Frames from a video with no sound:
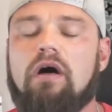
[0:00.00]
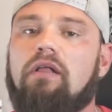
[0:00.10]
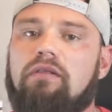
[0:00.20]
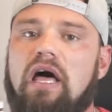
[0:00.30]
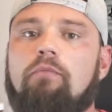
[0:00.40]

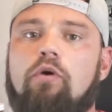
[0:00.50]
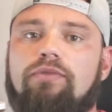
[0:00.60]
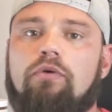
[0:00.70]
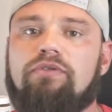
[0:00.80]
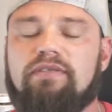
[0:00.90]
a lot more
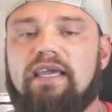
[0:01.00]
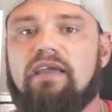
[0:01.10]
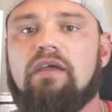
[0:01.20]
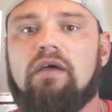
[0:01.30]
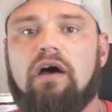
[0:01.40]
throughout the
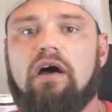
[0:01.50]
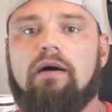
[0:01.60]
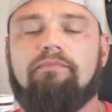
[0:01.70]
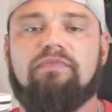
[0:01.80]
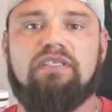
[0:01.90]
day
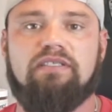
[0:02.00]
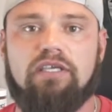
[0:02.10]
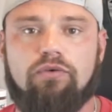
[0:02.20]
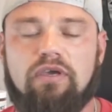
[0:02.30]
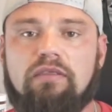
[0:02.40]
um, to
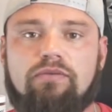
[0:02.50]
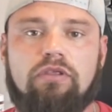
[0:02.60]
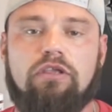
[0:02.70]
secrete through